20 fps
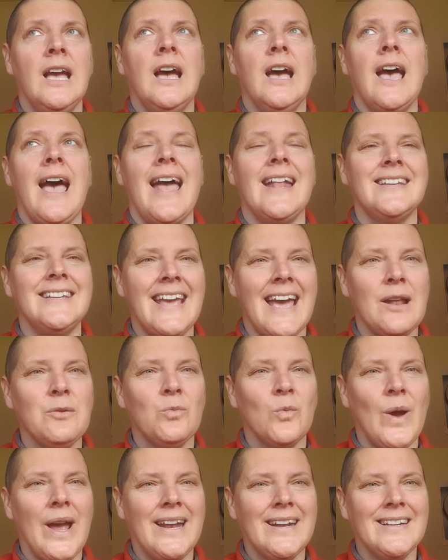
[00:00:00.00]
And yet
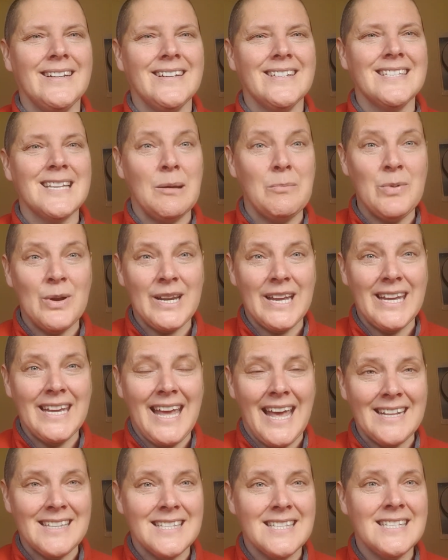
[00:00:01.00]
when somebody
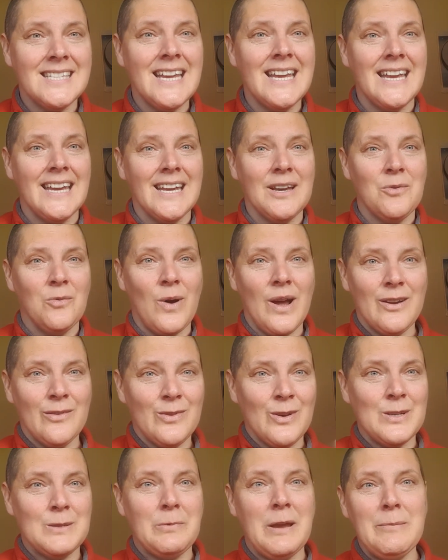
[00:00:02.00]
gets sick, one of
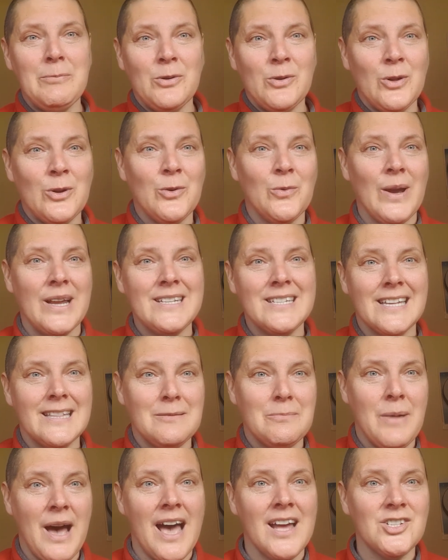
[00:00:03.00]
those people who went to the
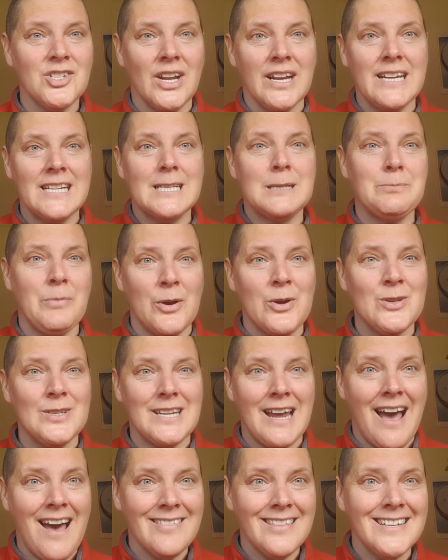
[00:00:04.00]
march and exposed
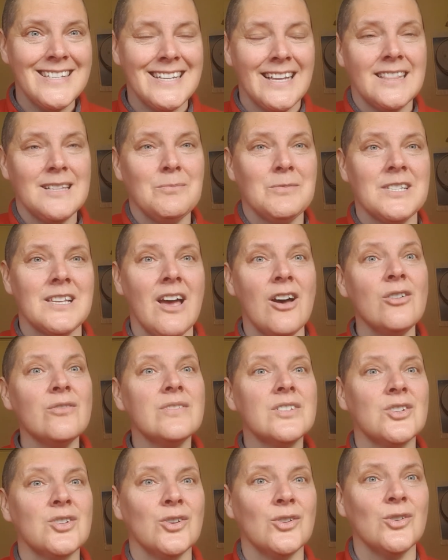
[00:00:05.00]
others and
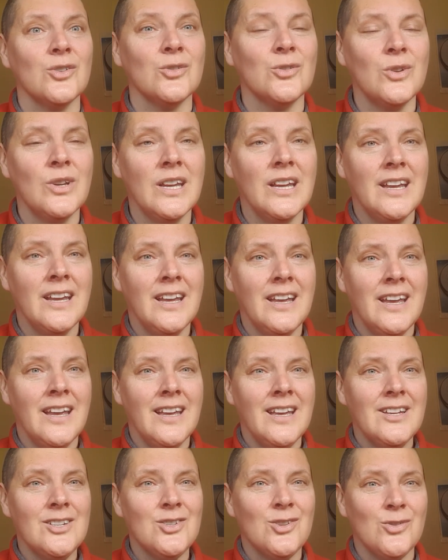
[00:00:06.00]
themselves to
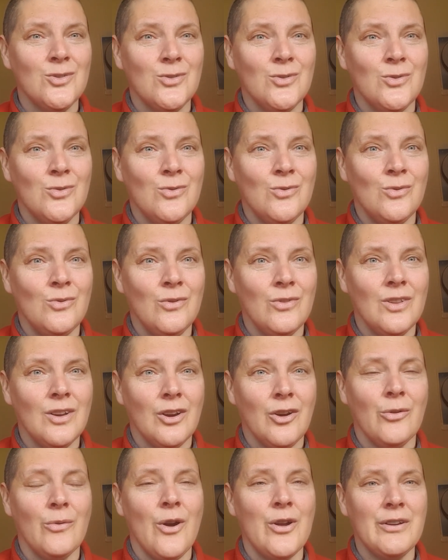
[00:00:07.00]
the
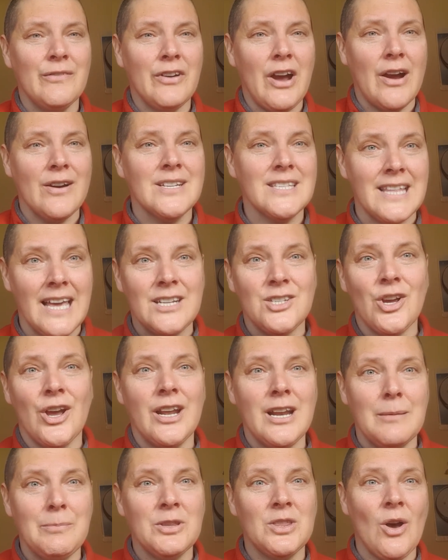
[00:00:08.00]
coronavirus, they turn
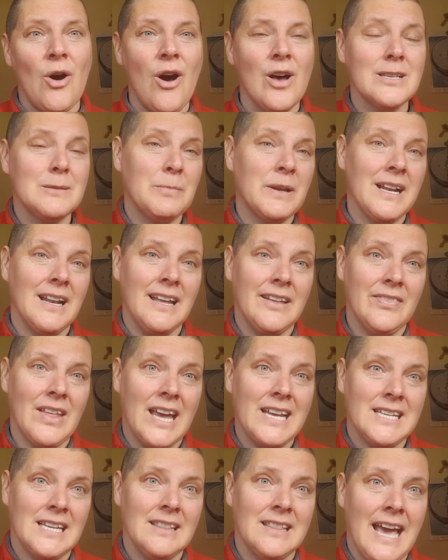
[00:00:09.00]
up at the hospital and
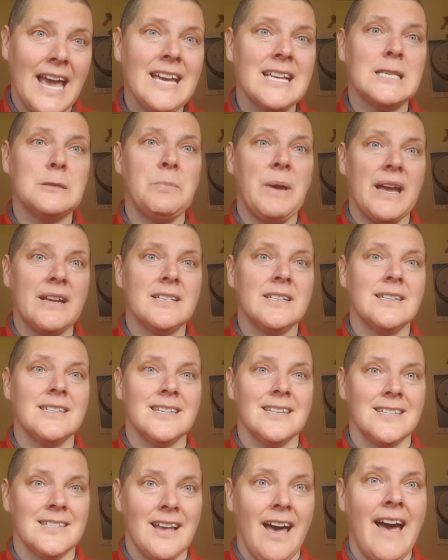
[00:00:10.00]
they expect
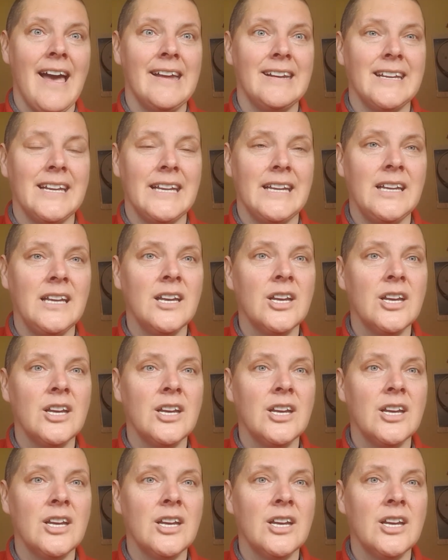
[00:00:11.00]
society